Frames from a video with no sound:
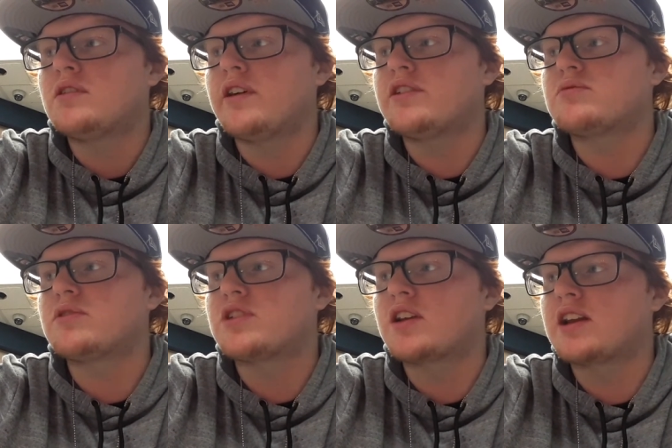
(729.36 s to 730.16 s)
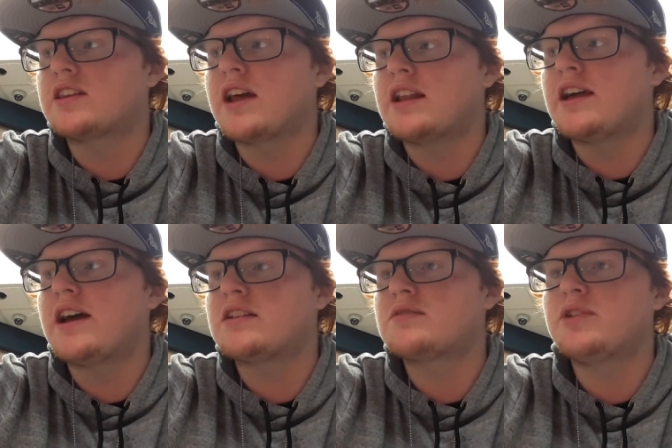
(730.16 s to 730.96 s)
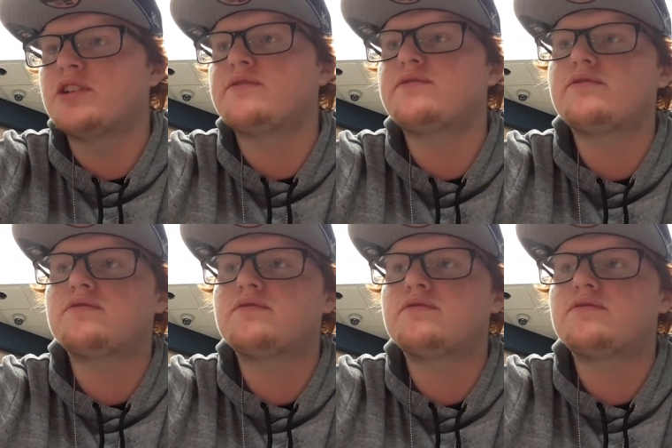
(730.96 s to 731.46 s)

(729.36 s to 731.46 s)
I just wish I can get that last bit of